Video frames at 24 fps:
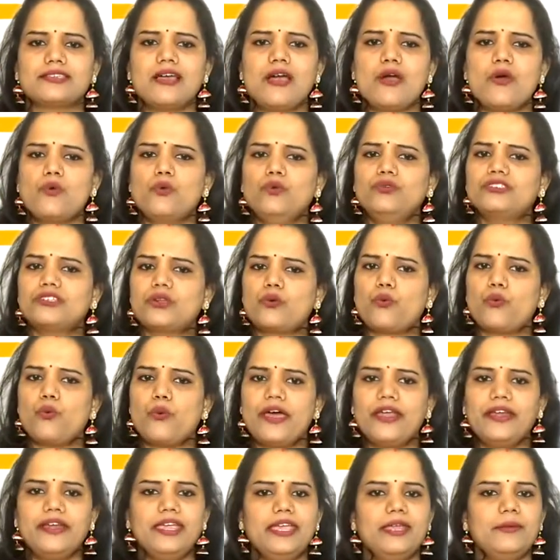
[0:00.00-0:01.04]
which are
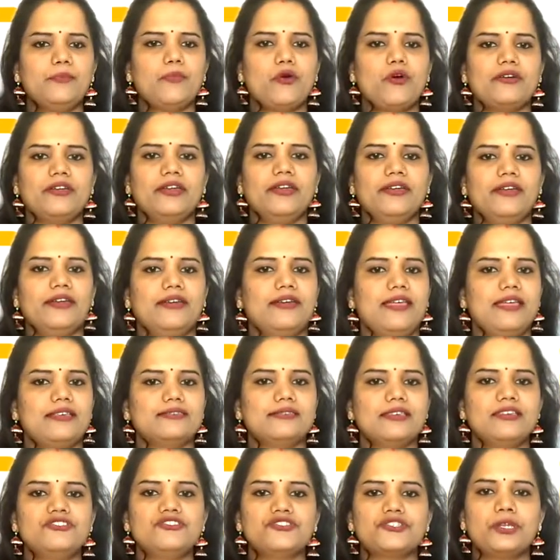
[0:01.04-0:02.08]
very important and
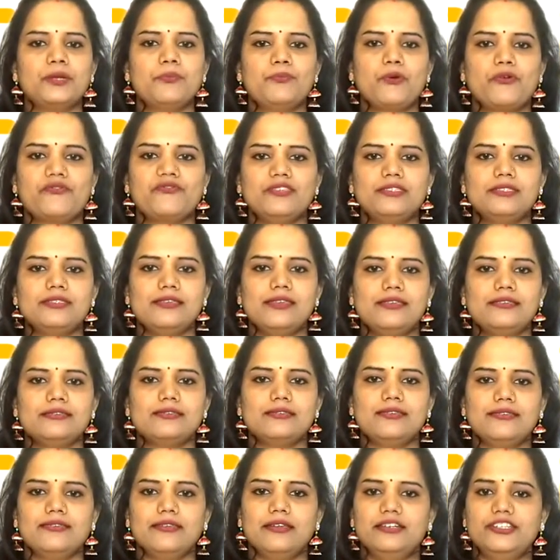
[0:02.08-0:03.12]
essential proficiencies in
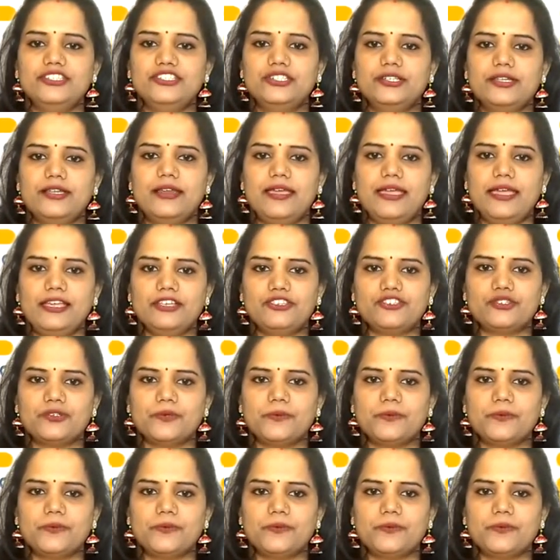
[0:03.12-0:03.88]
the digital age.